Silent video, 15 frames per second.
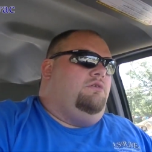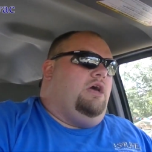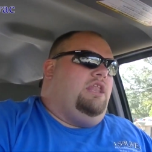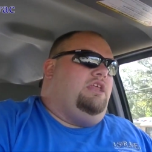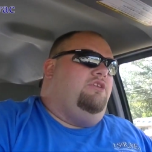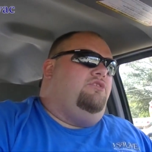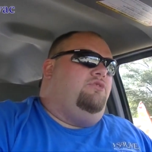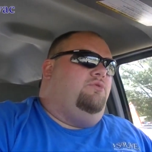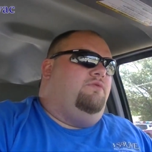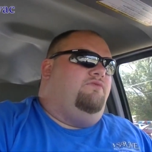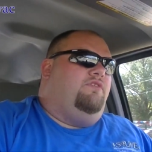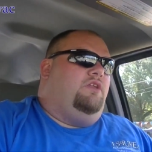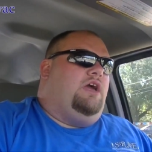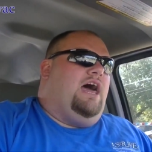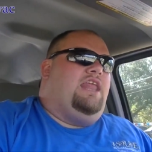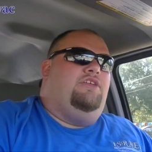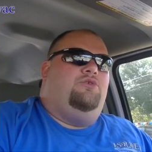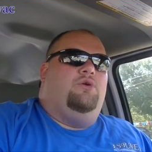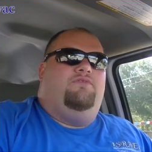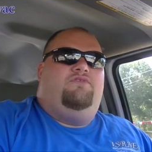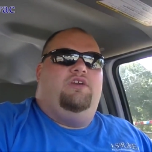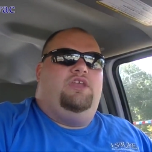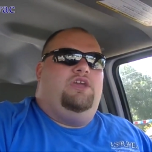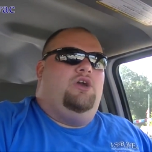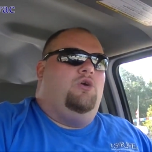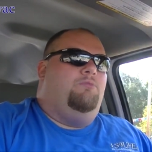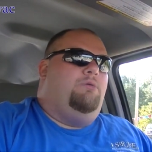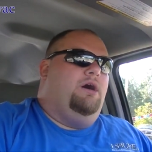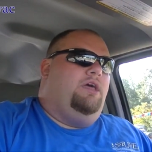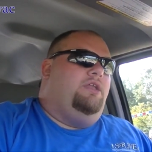I didn't do a I didn't do a
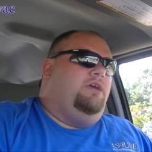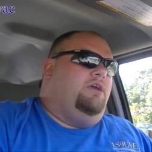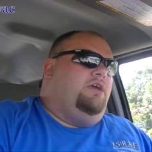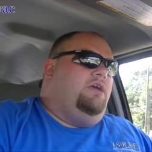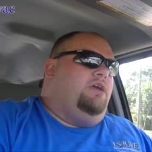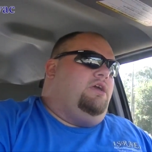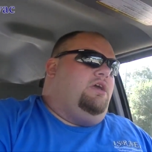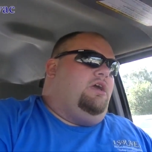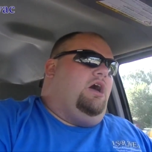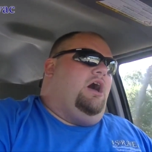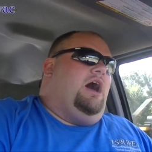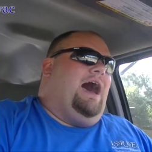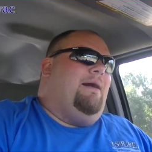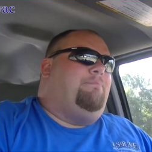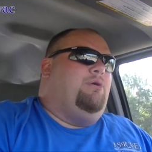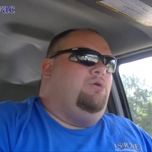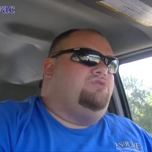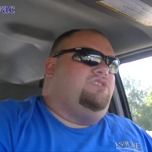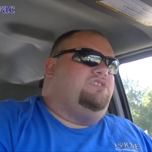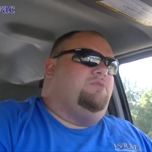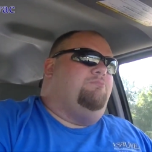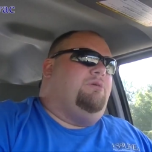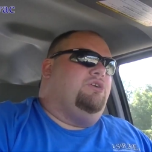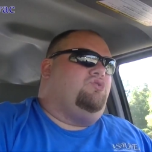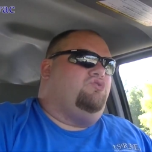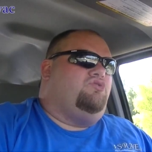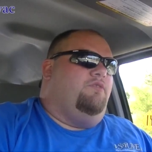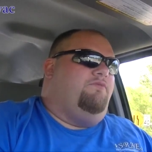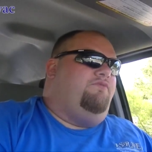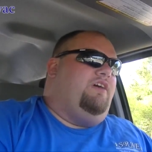video, but uh, I posted some
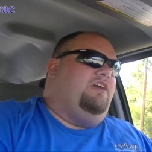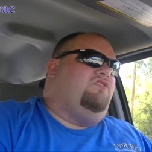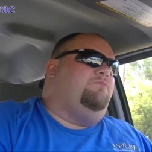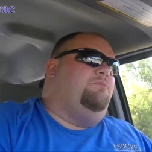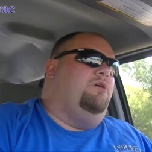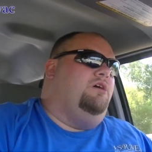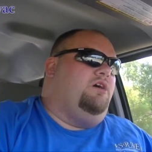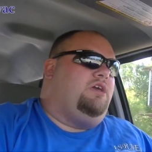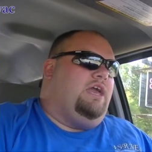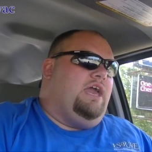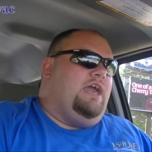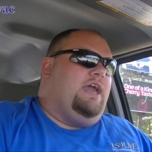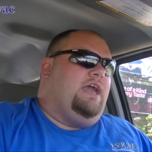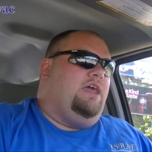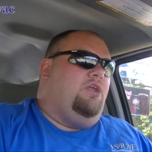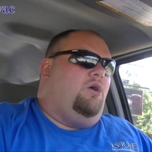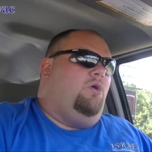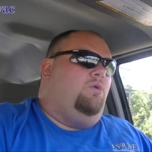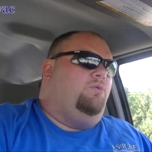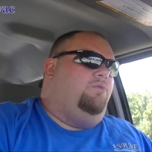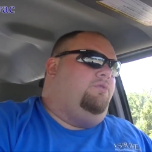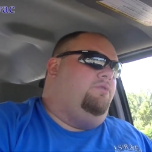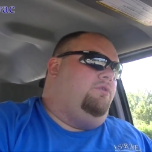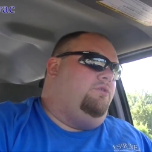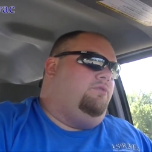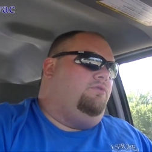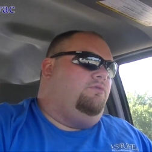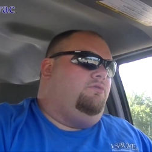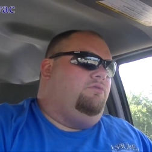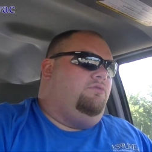pictures on Facebook and on
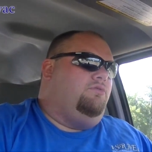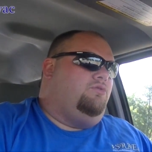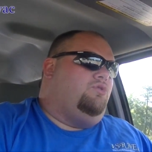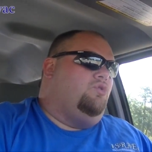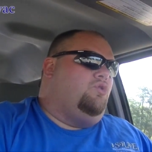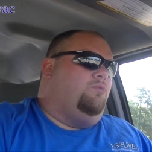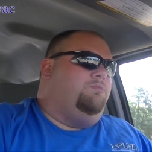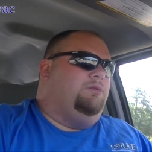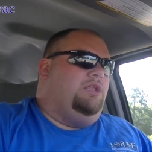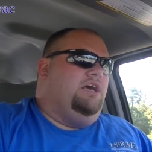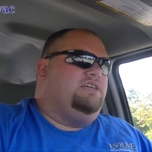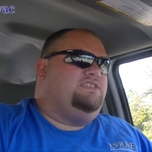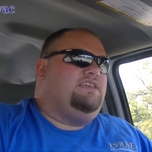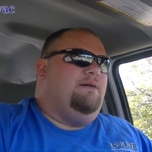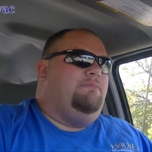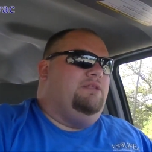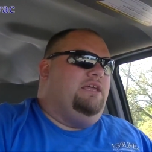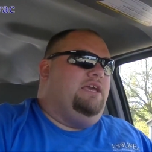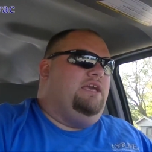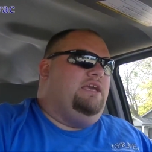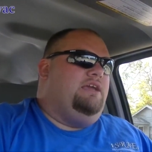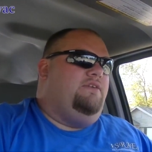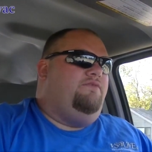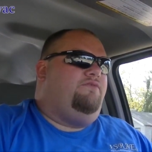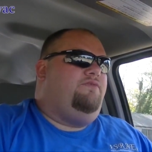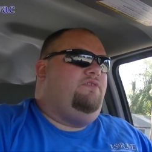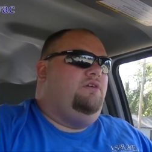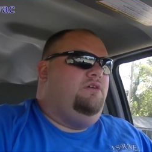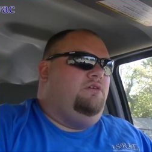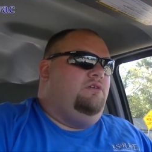Google Plus, I believe.
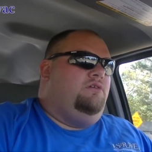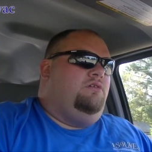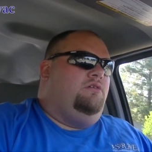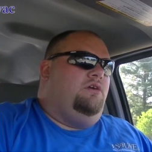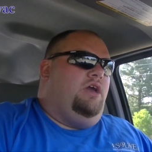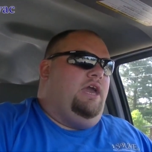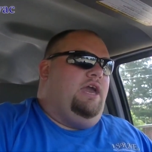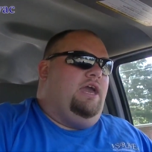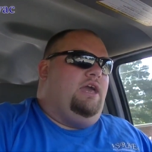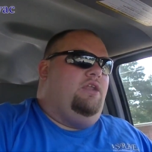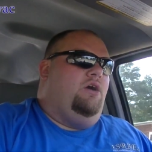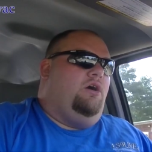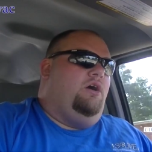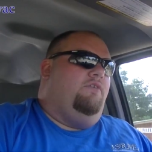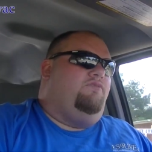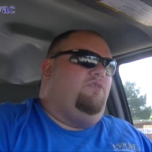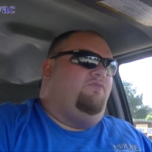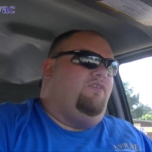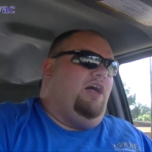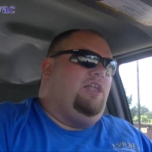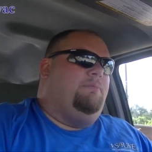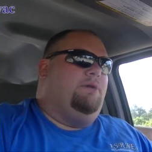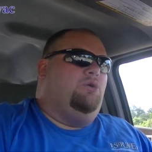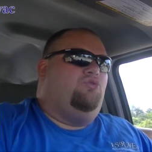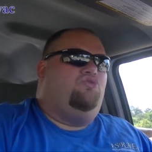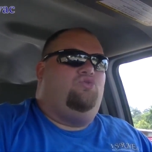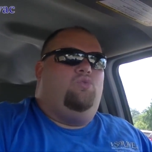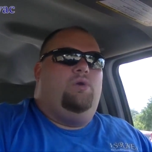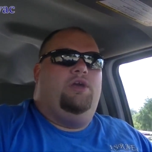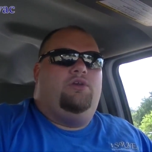And uh, if you follow me on
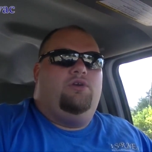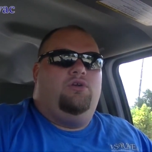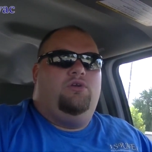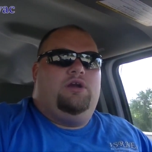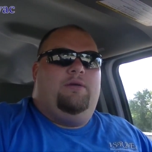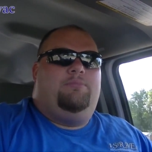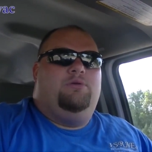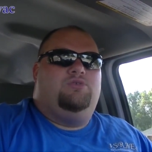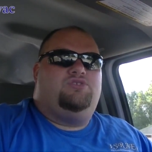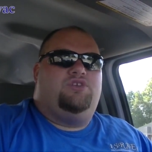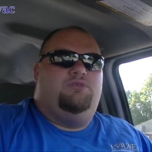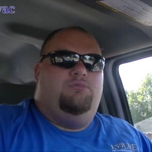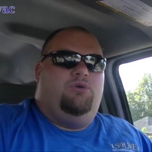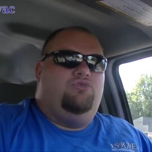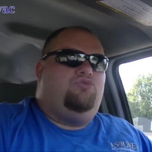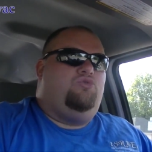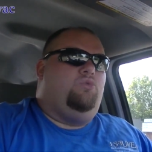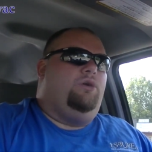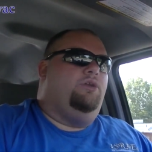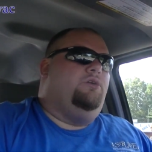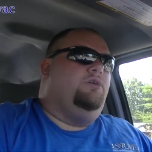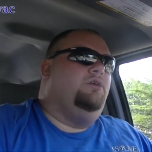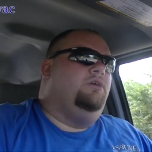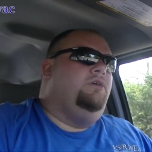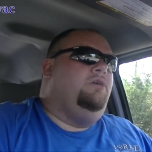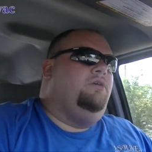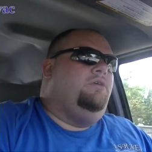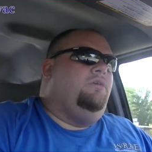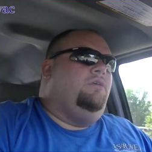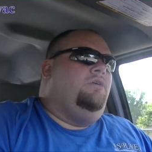Twitter, I posted them on Twitter
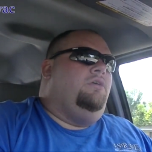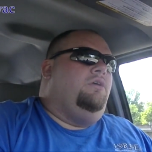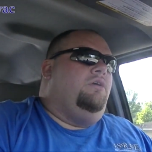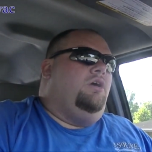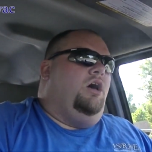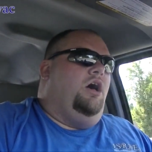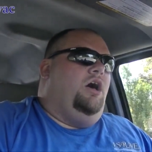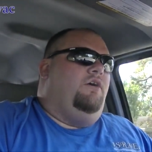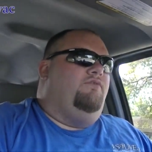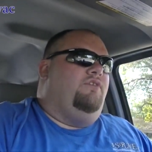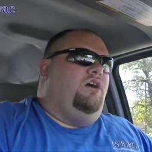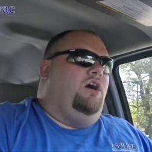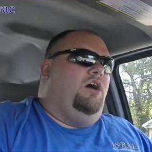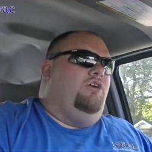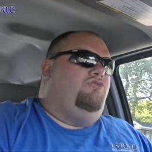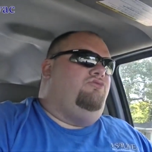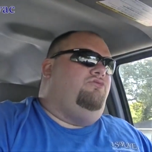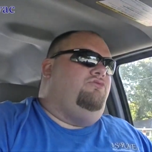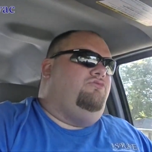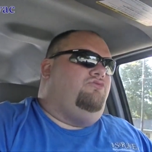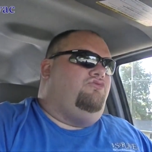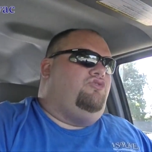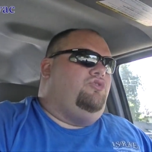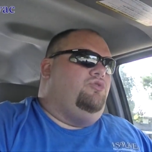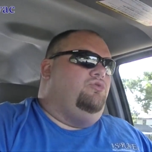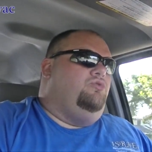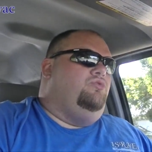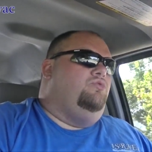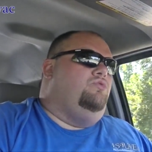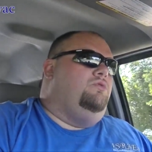of uh,
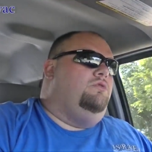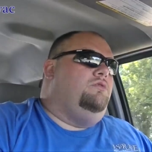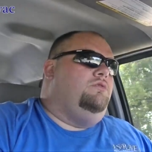two